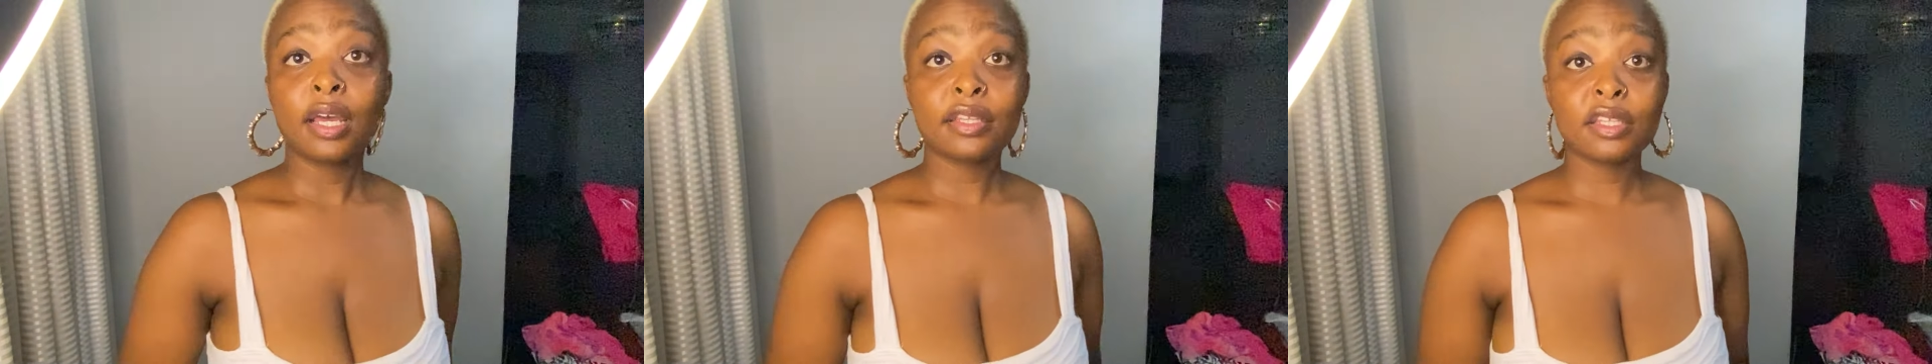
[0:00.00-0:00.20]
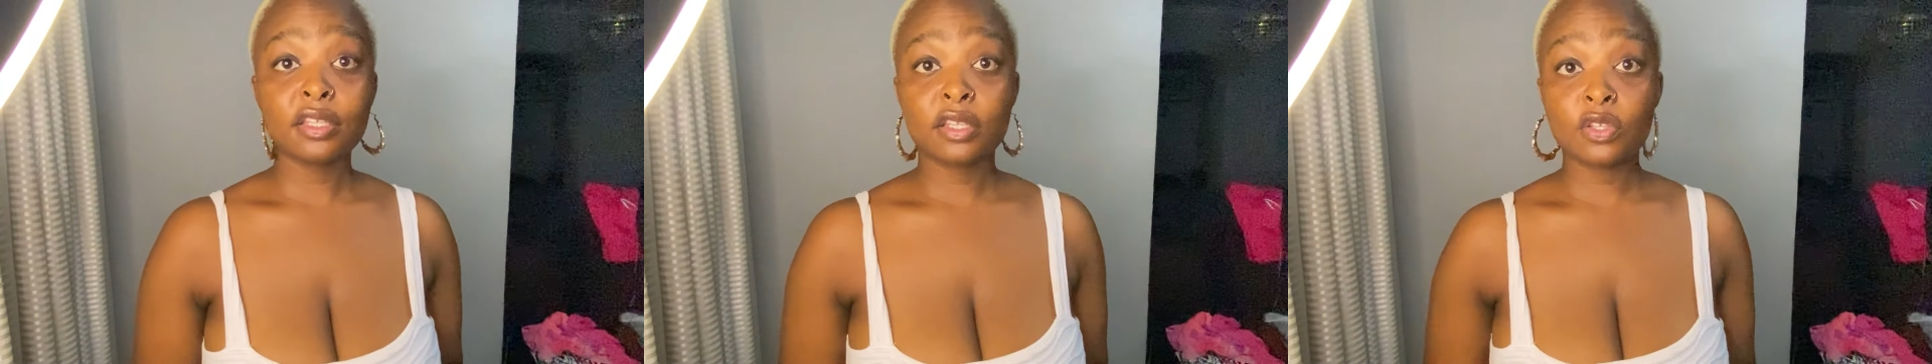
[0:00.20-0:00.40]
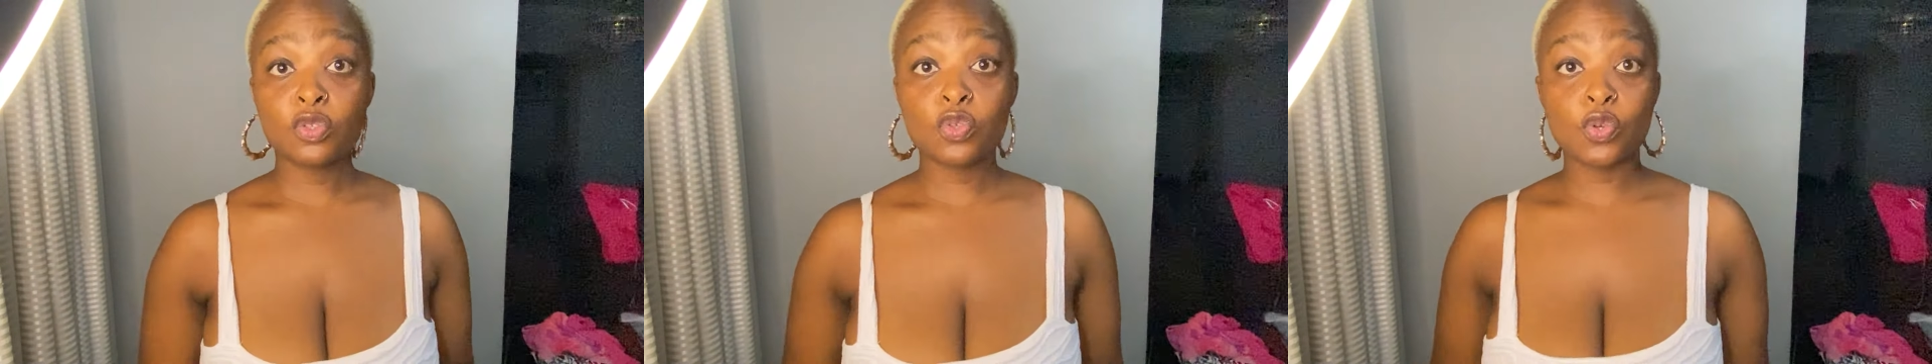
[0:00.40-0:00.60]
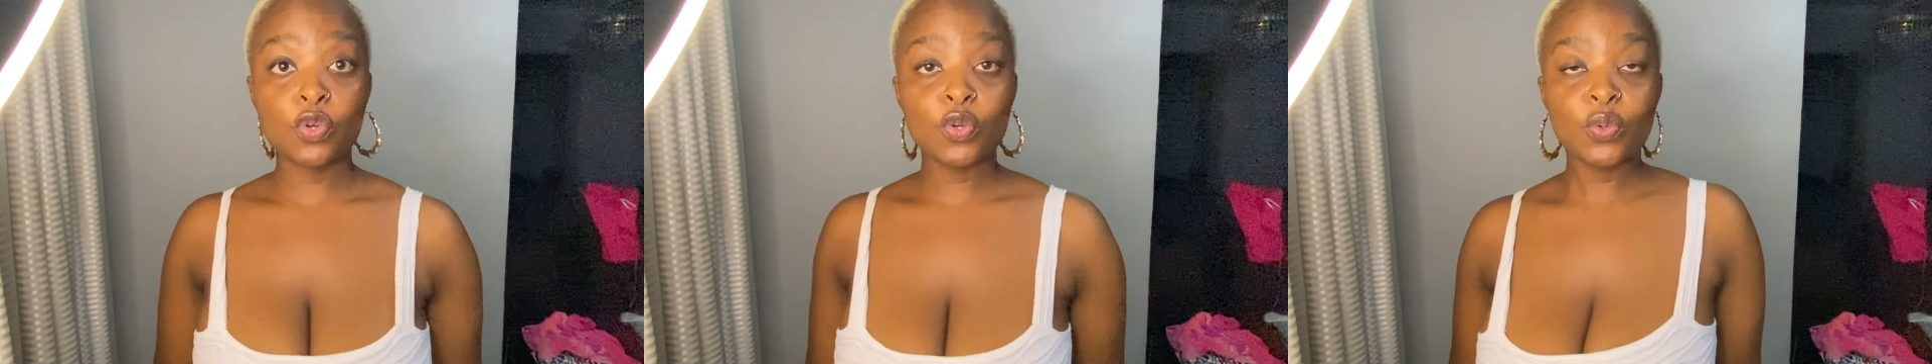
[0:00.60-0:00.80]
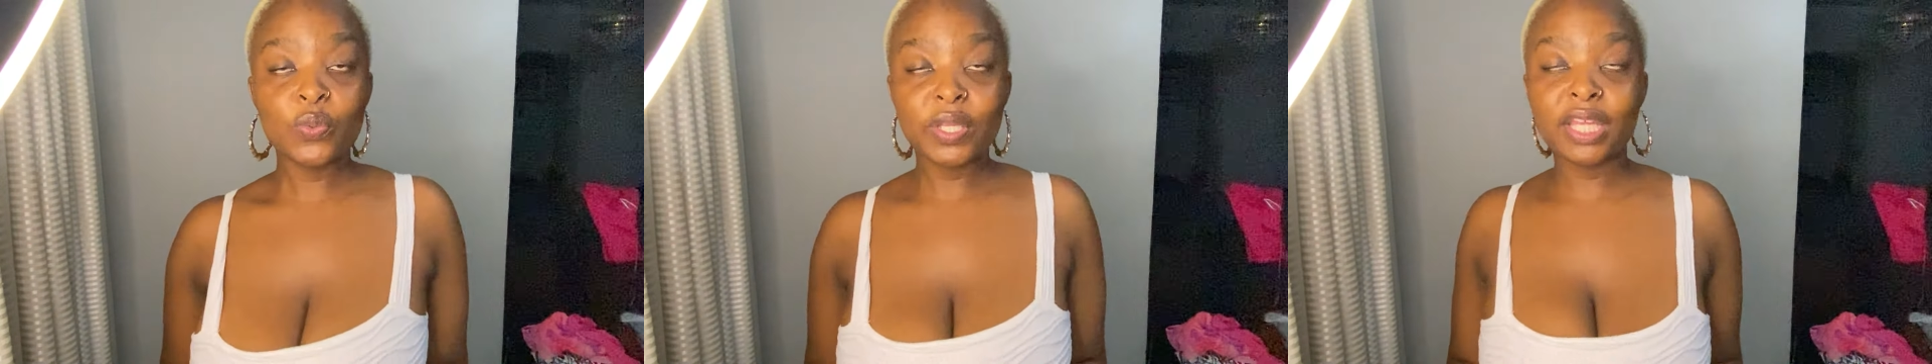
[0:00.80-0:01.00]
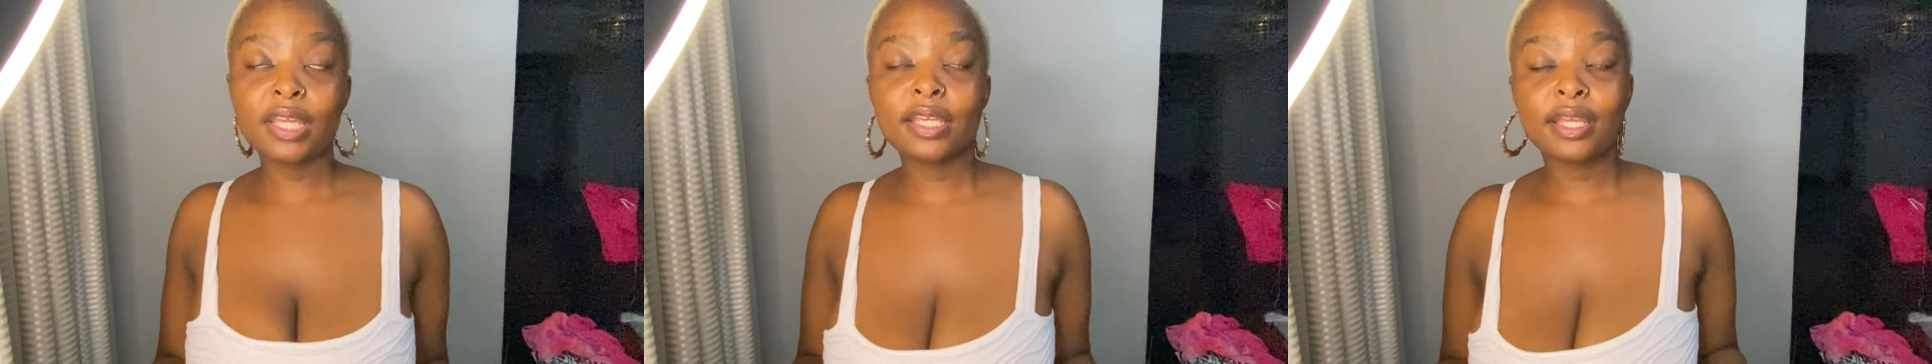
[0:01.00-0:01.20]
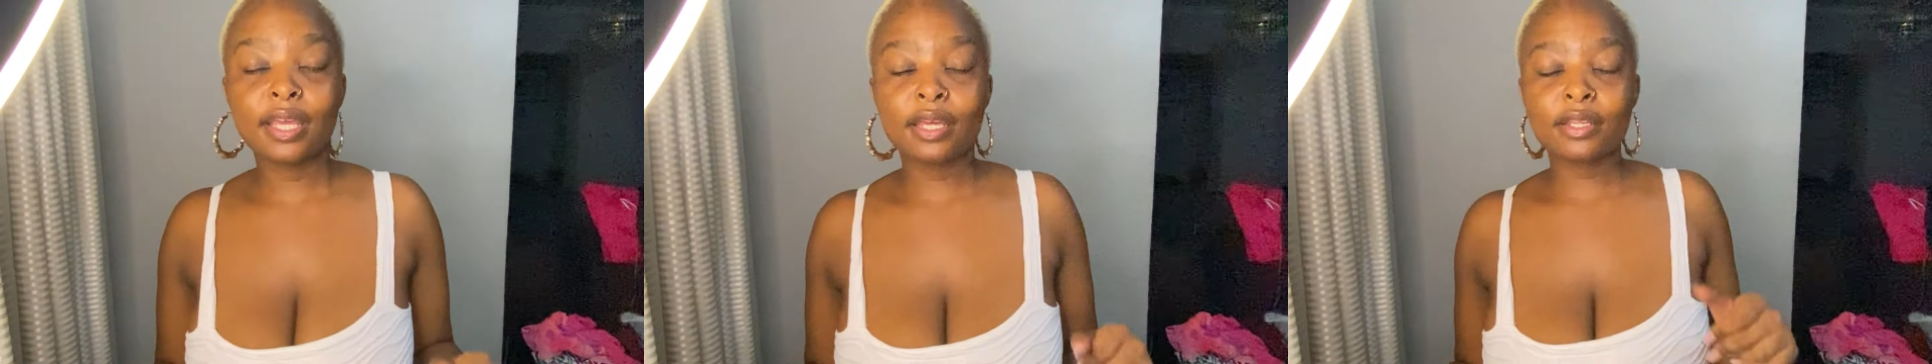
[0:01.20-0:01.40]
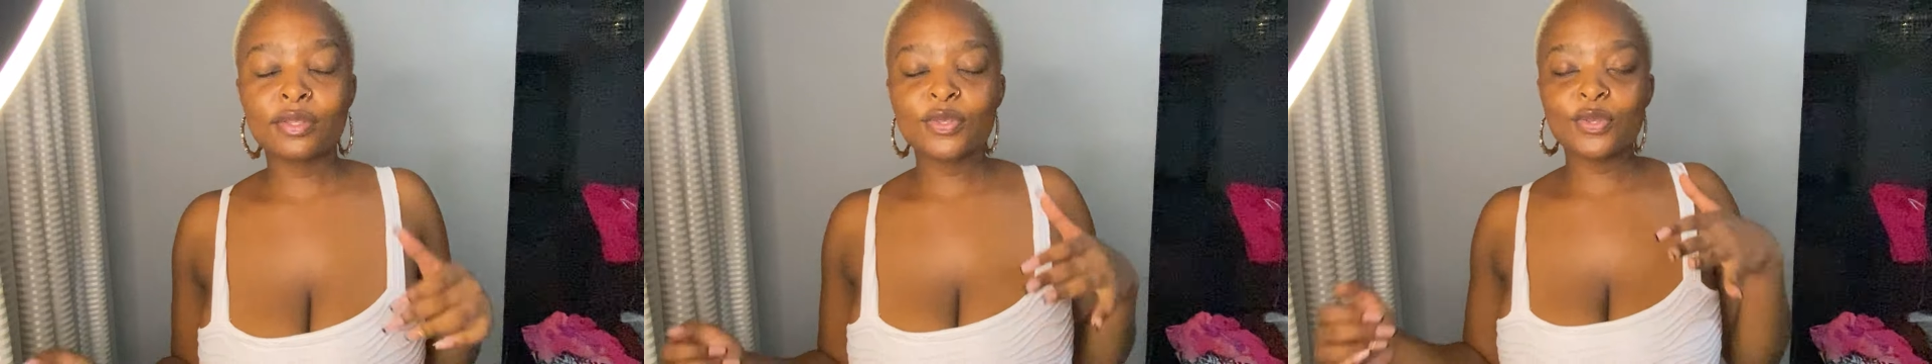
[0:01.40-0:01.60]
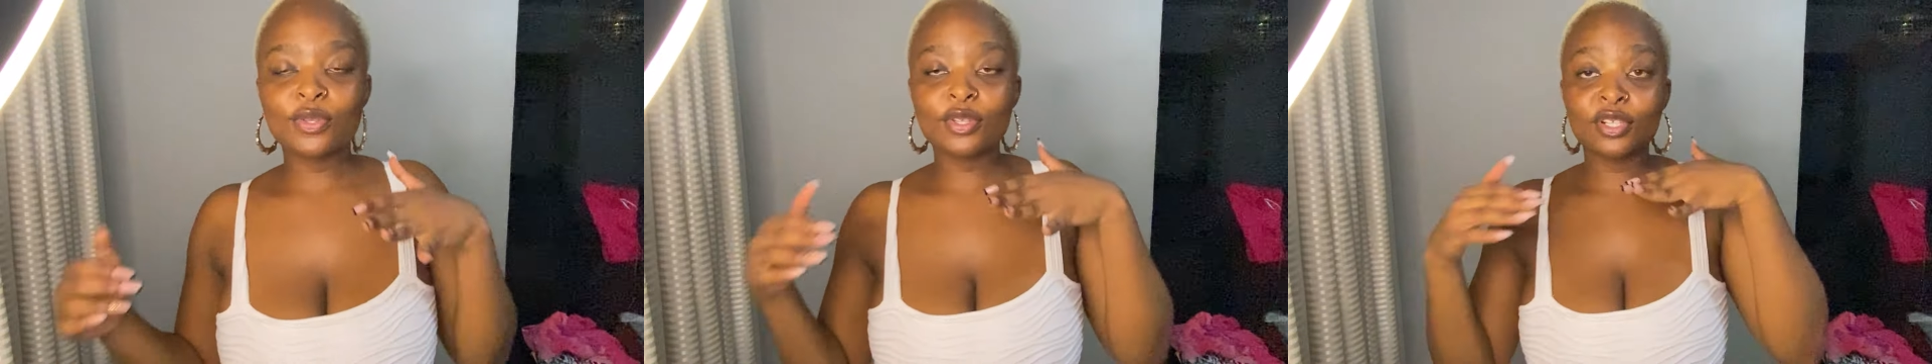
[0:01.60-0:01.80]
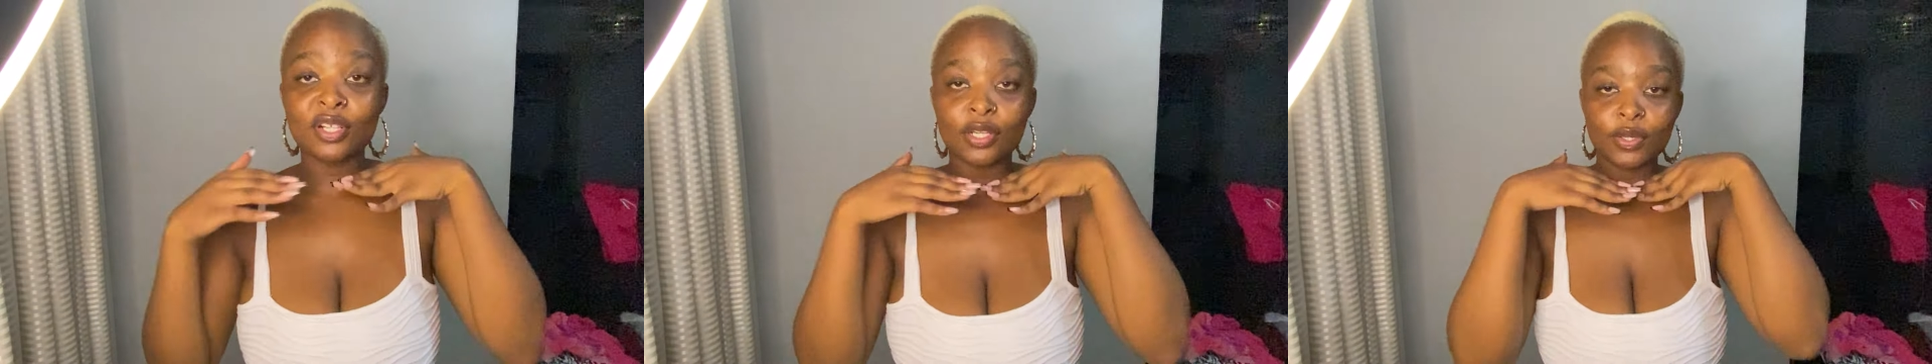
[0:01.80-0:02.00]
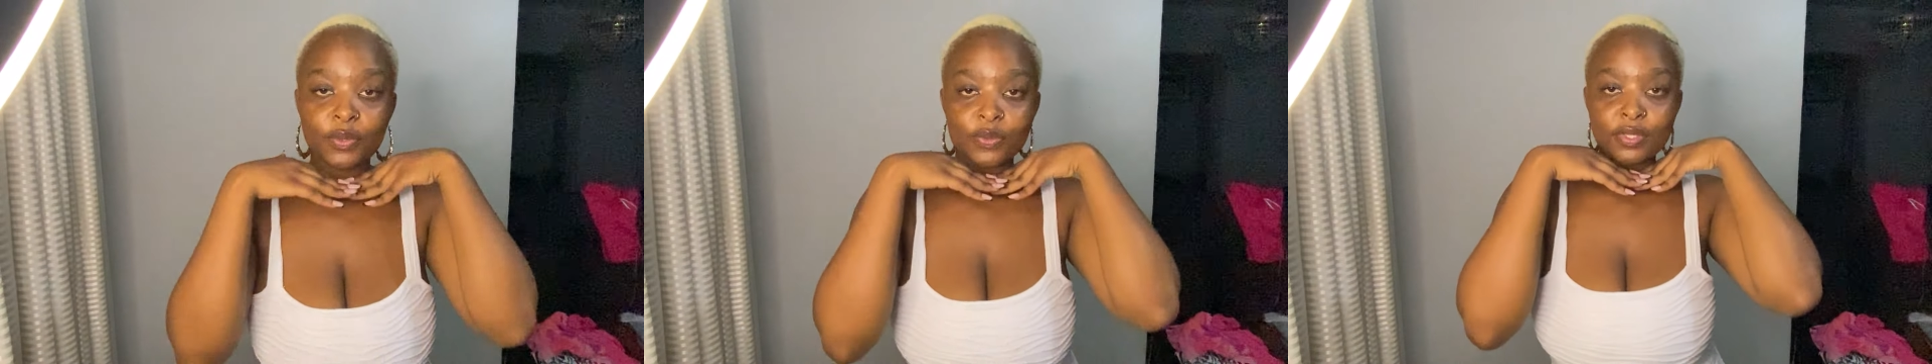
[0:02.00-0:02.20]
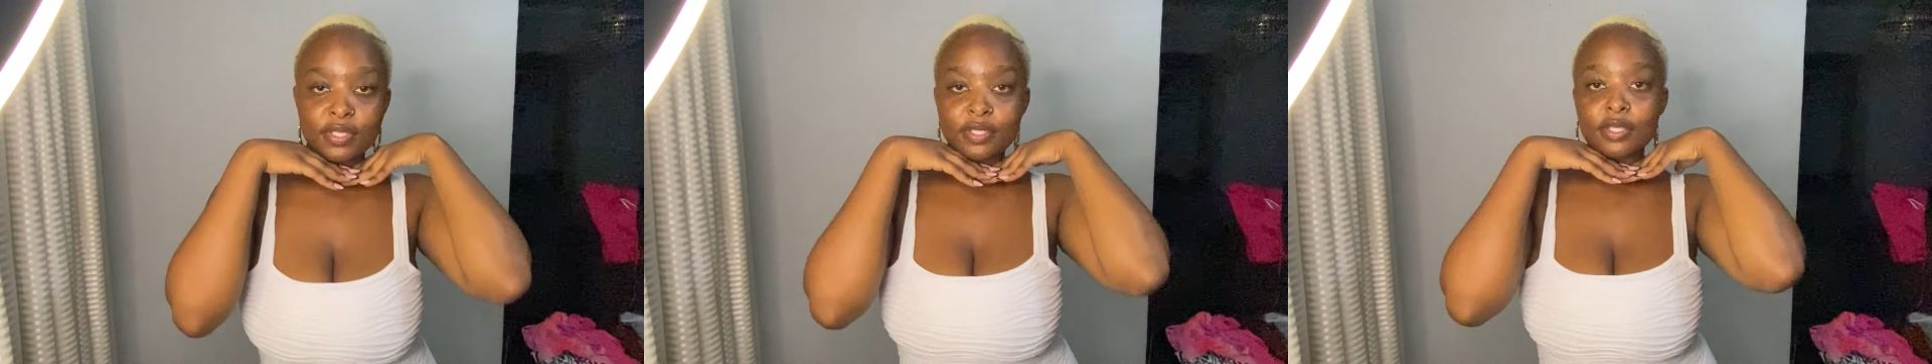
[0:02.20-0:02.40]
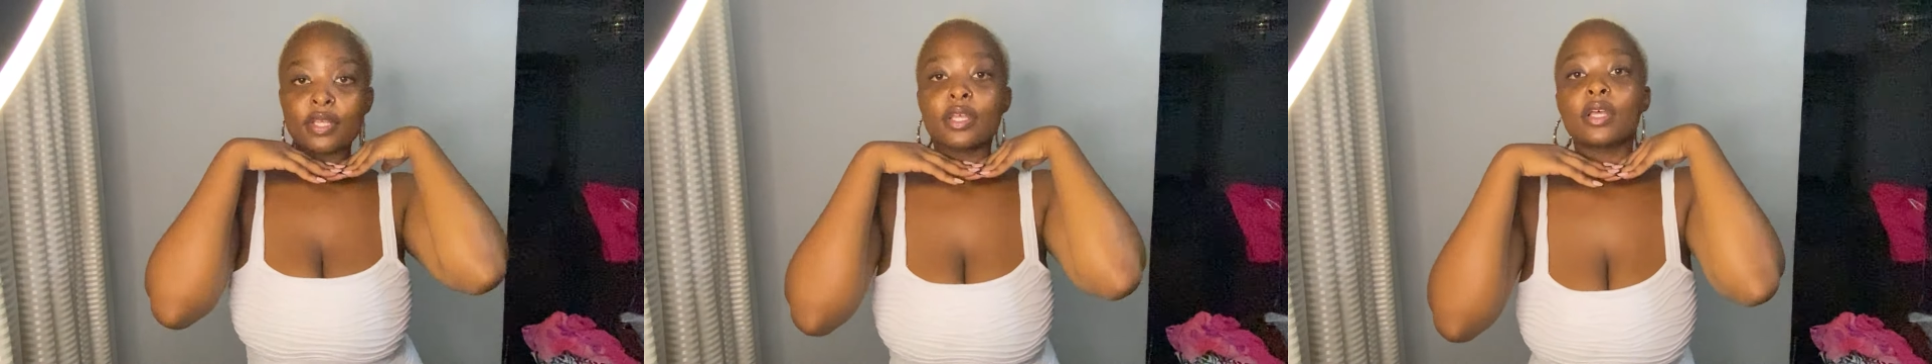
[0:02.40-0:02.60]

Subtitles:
I think that's all we can get into the clothes.